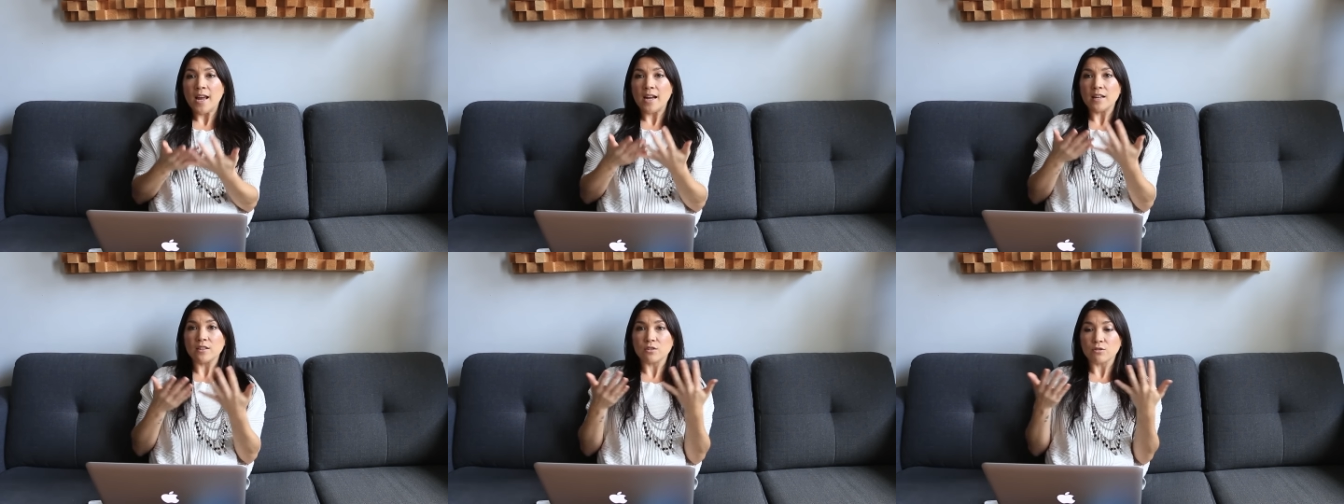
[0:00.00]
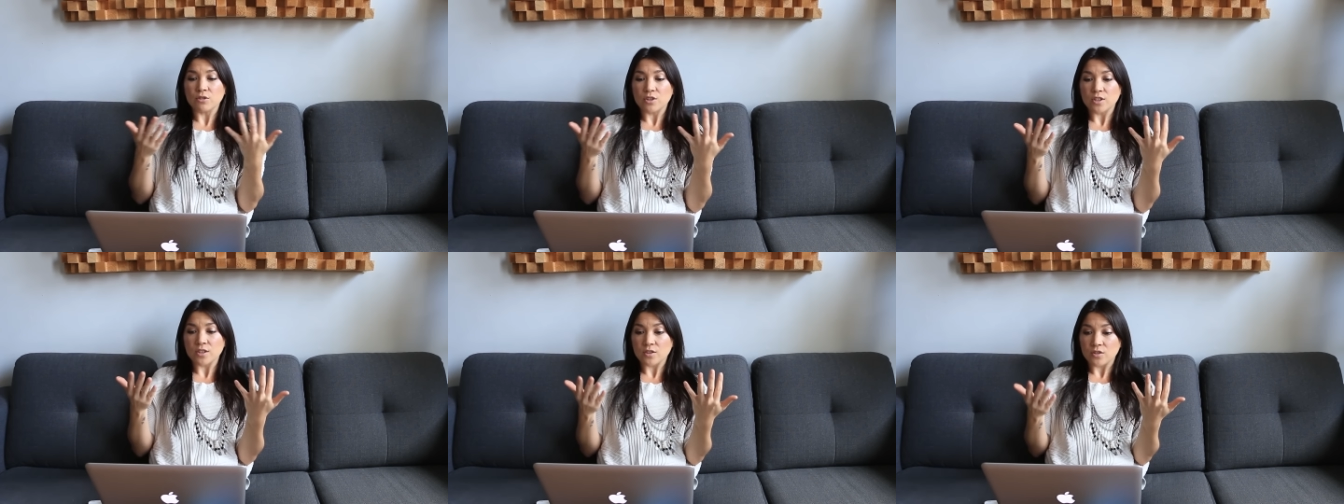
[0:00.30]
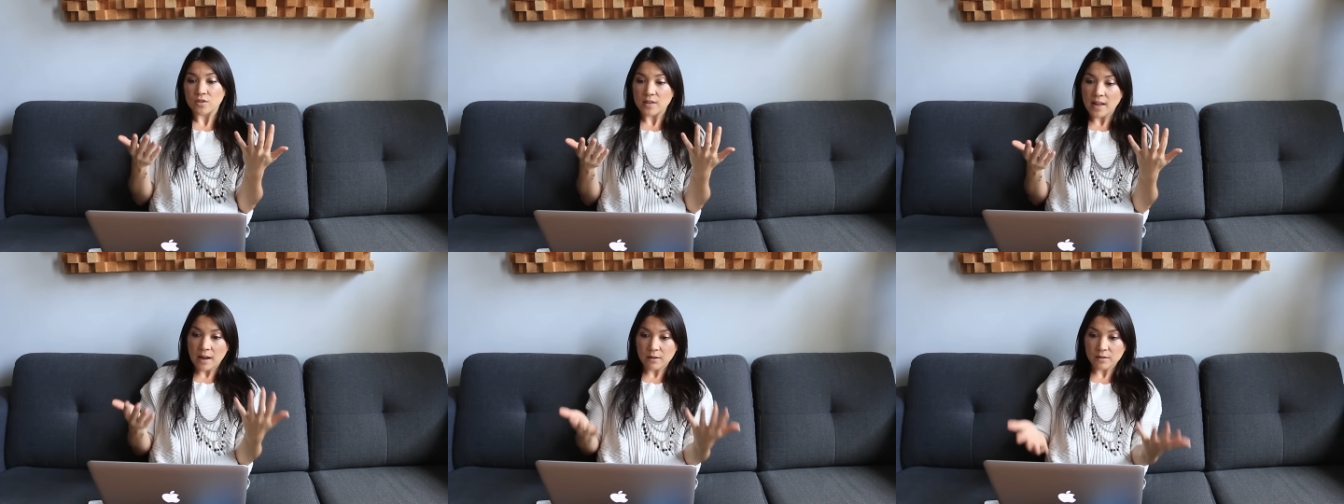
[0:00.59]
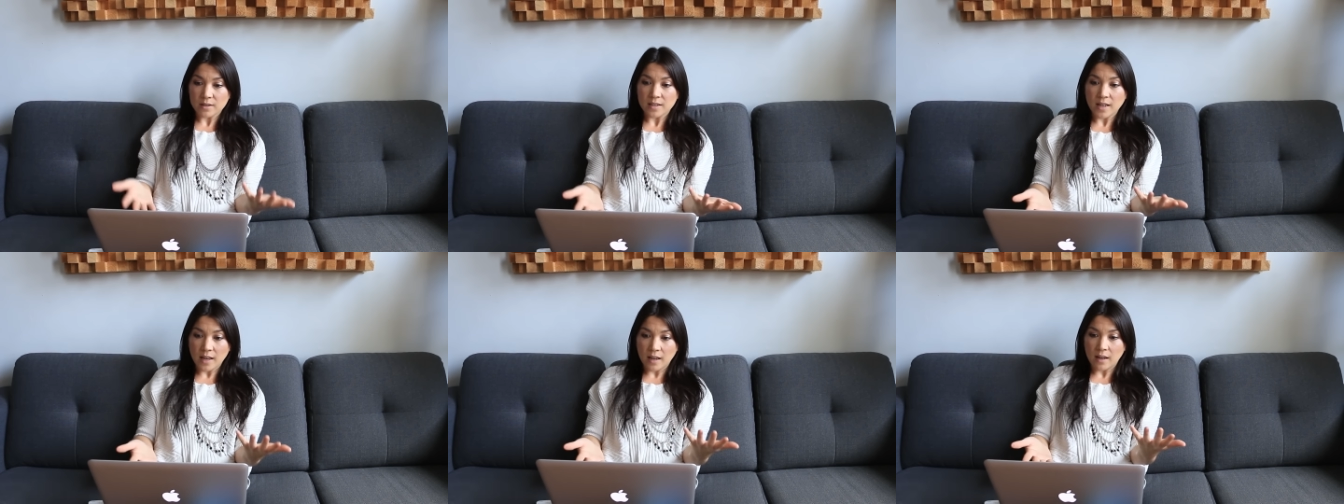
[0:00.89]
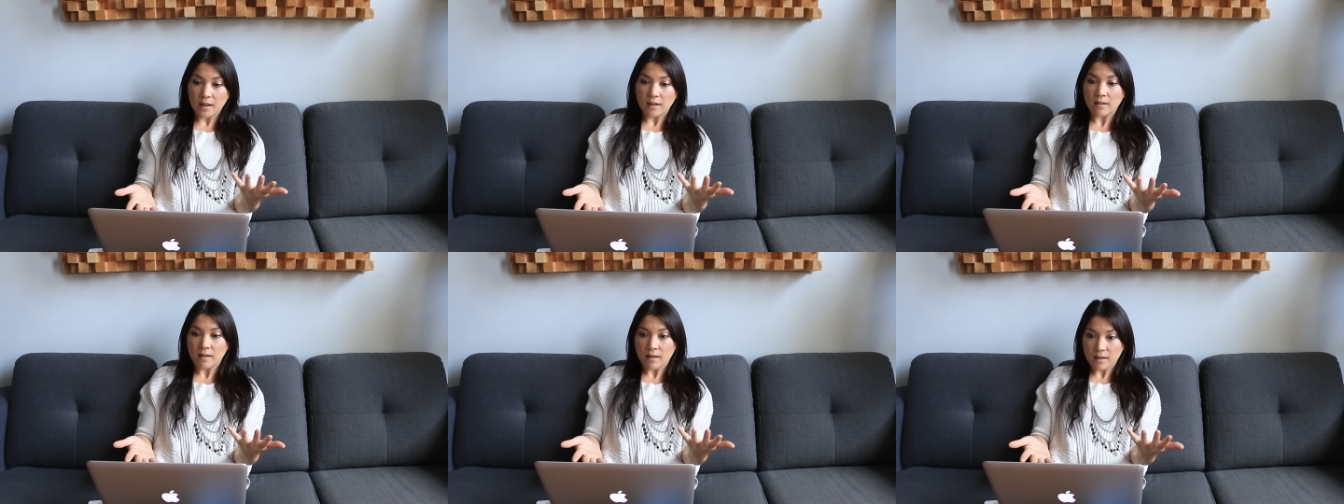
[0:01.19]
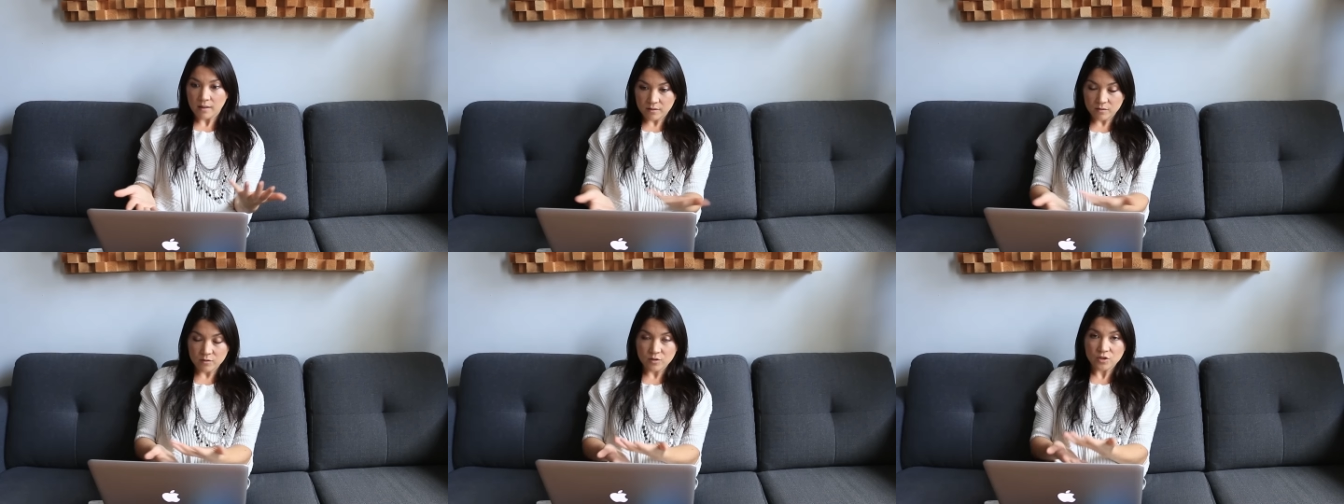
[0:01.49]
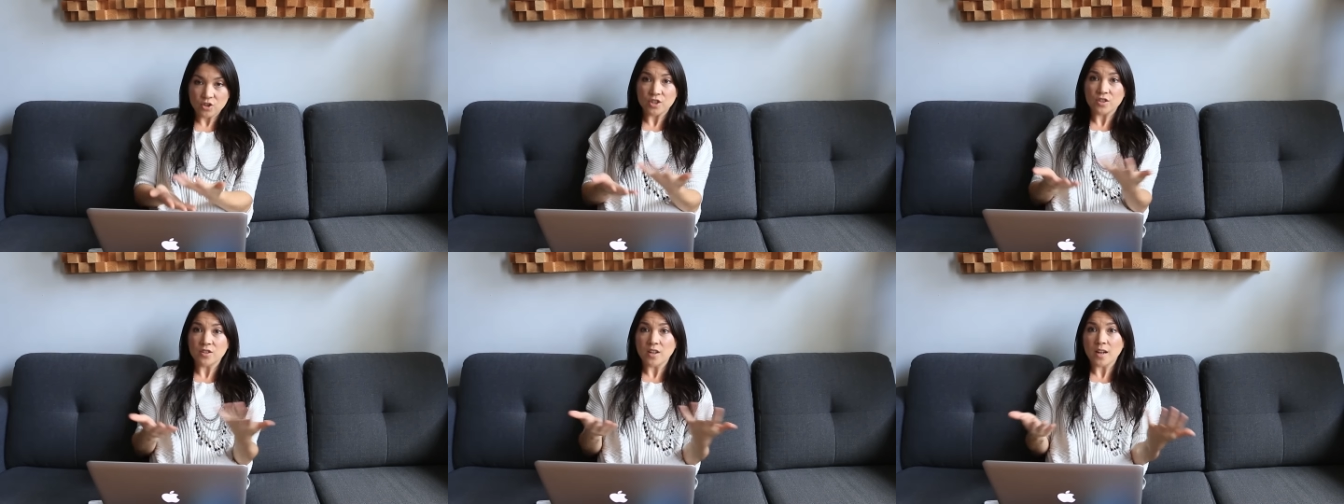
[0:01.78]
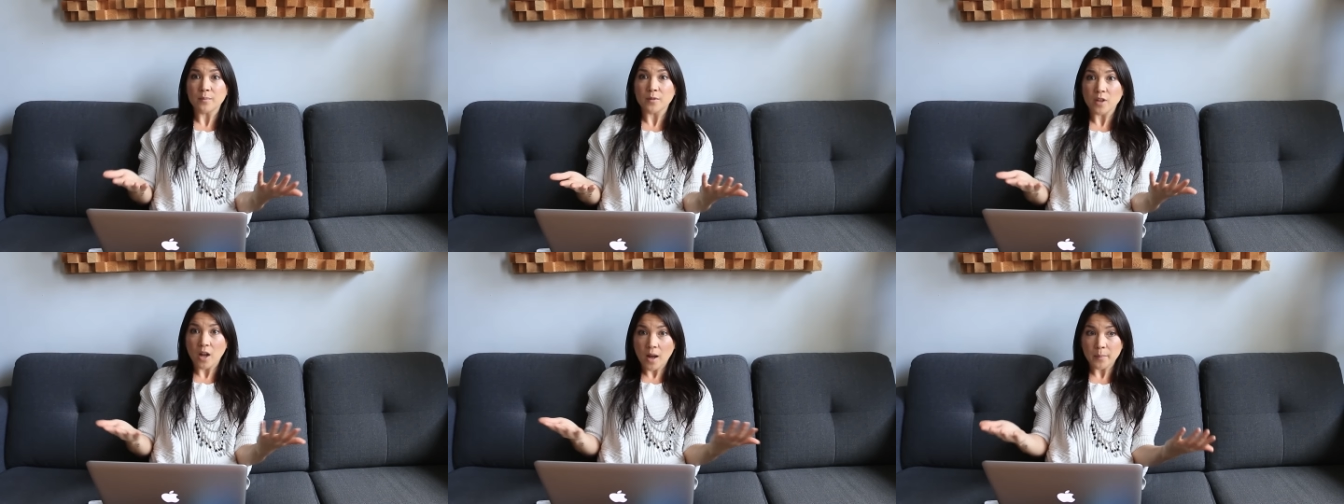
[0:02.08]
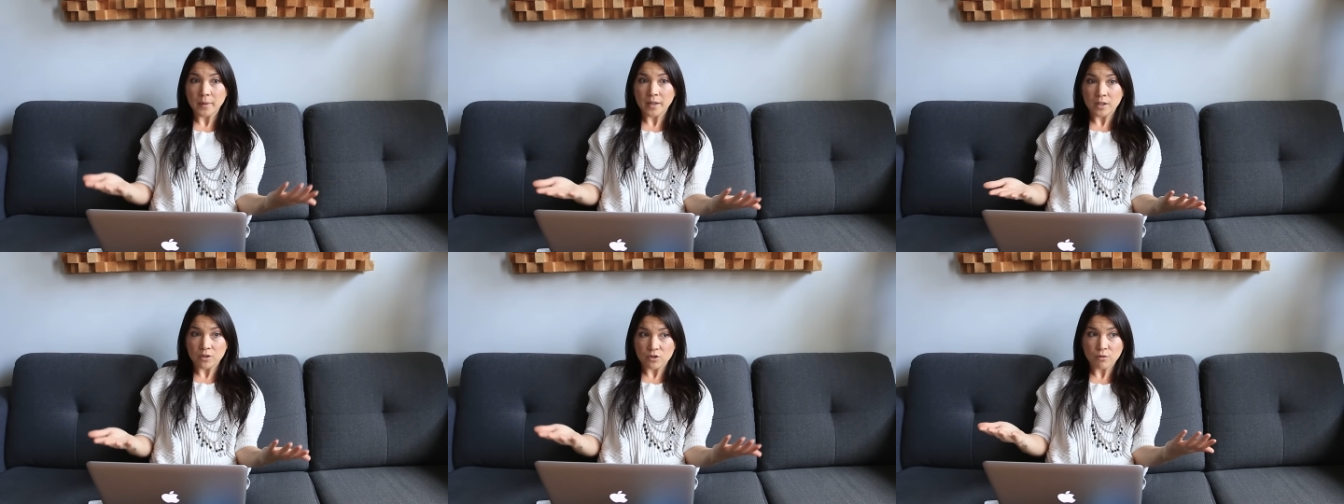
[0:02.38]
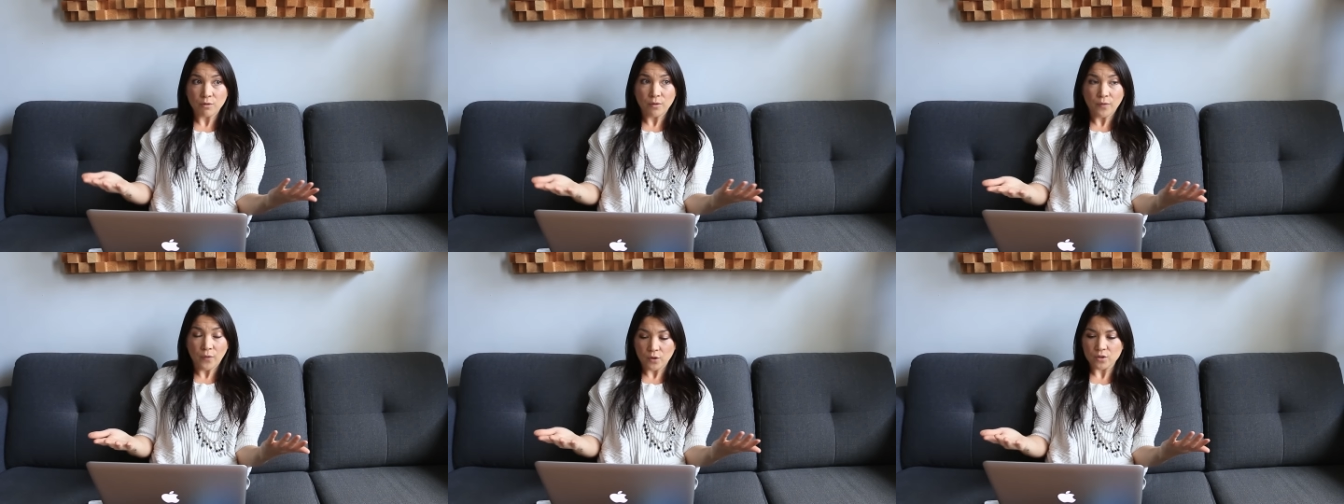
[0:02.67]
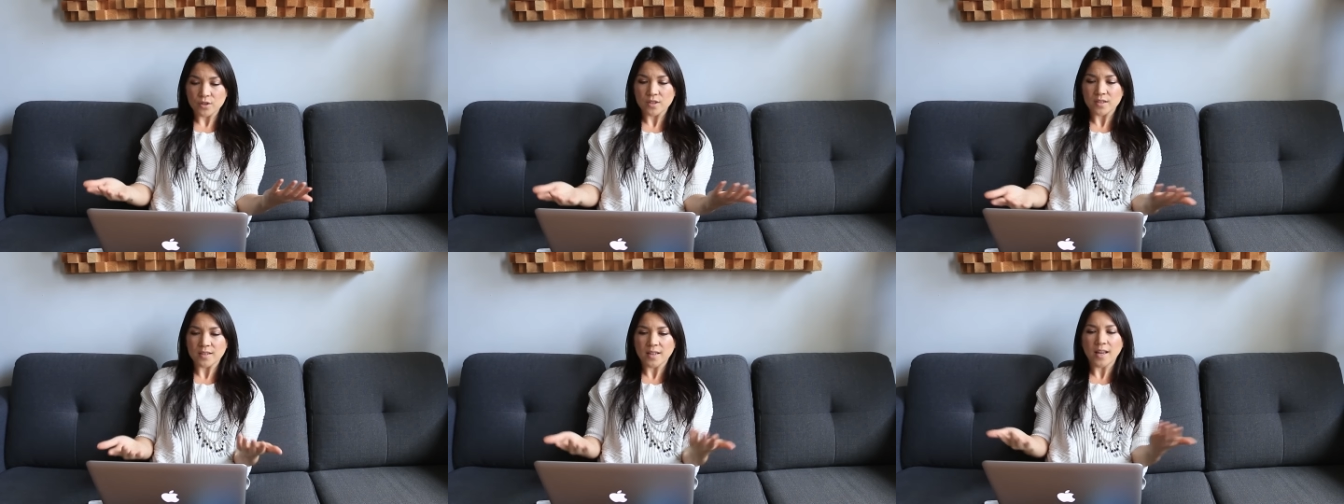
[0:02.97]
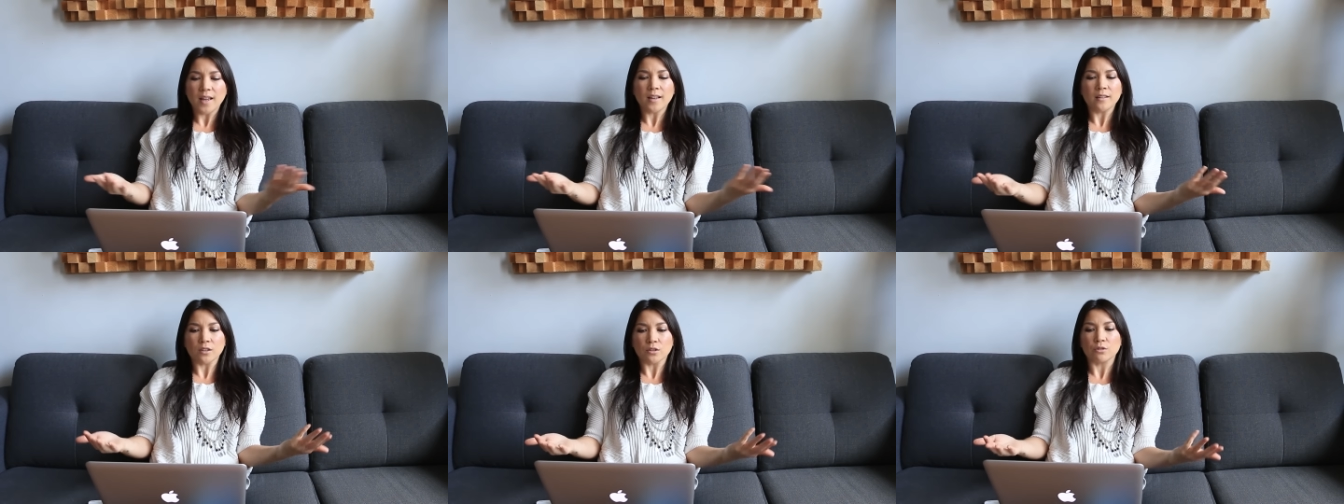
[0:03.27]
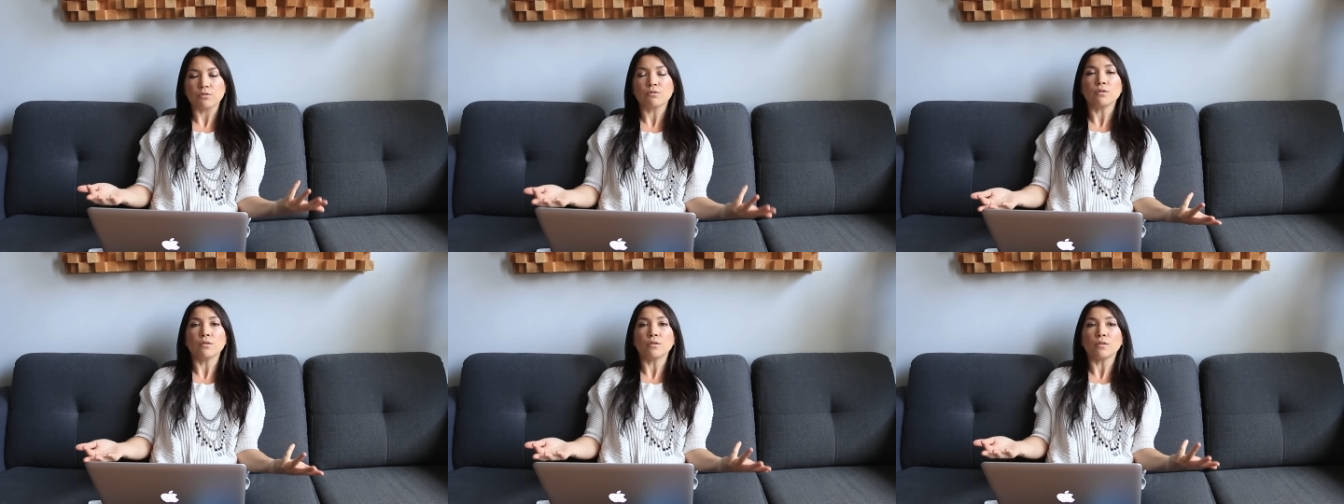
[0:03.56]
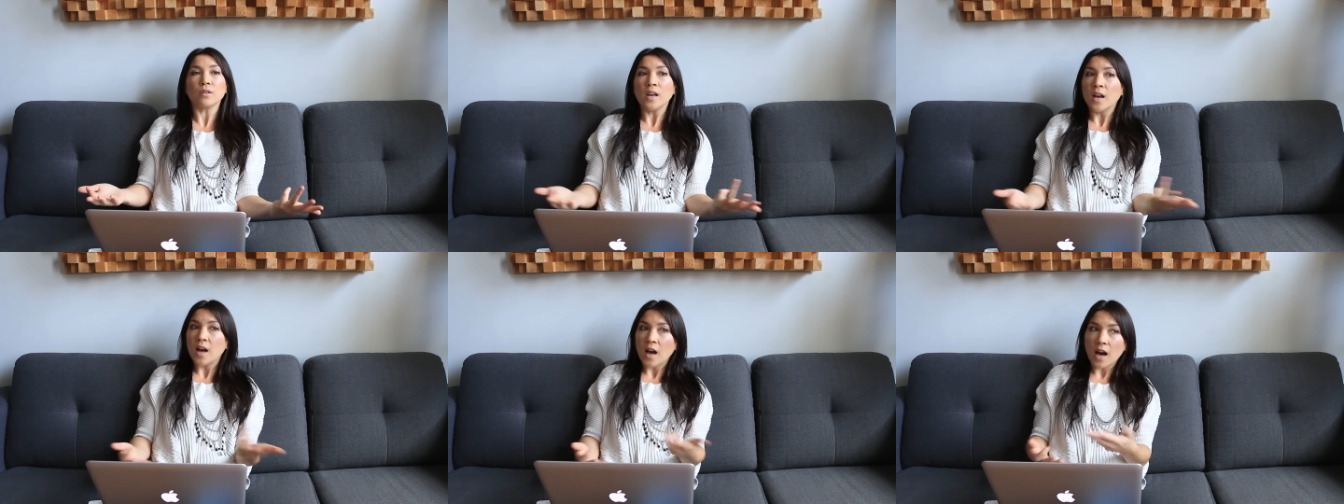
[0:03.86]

And so she's now saying, she's not being truthful, she's saying the truth.